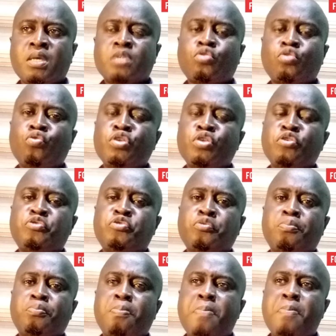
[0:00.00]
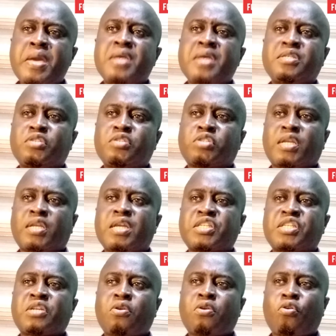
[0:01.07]
So you need to base your
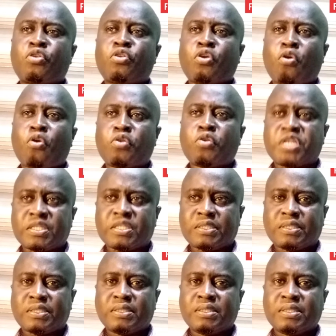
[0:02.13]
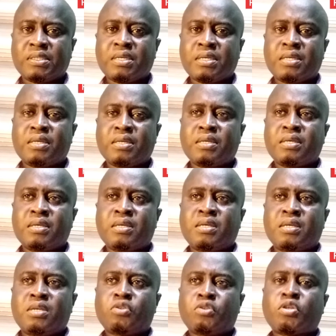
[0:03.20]
selection on your audience.
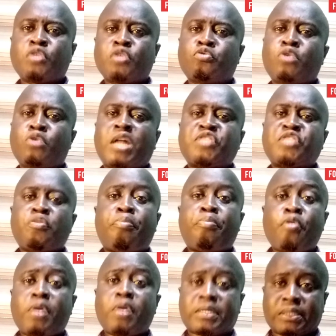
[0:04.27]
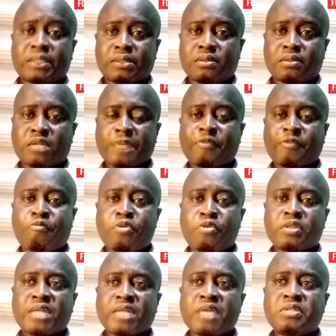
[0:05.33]
You also need to look at your product. What type of
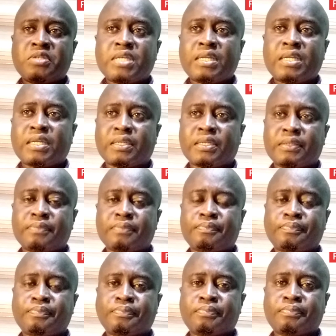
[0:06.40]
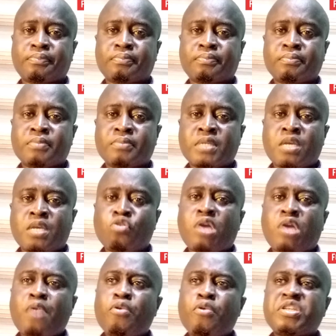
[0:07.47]
product are you selling? You
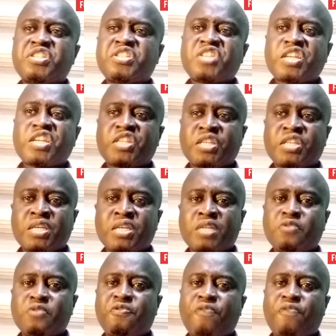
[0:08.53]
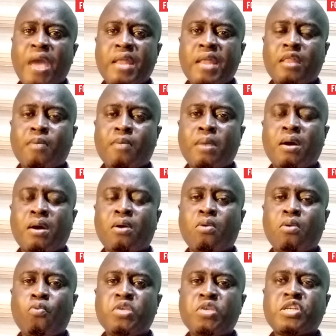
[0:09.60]
can research to find out about
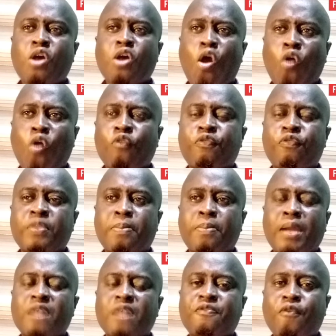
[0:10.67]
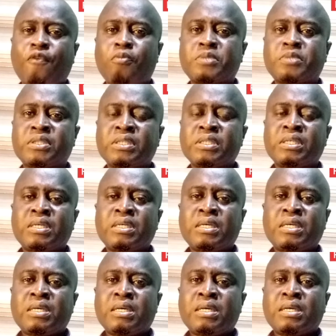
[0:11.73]
which of the platforms
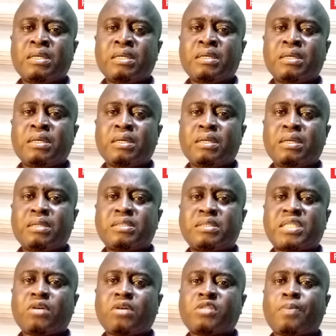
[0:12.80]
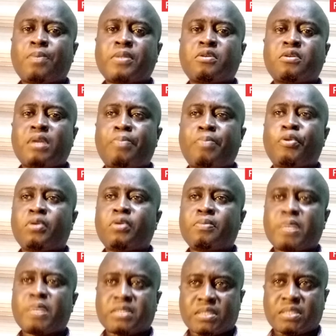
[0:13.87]
sells a particular product
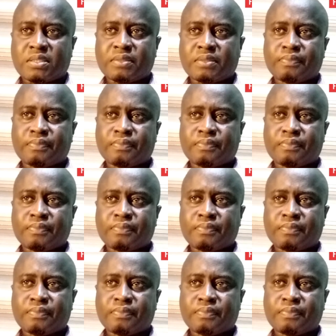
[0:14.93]
best.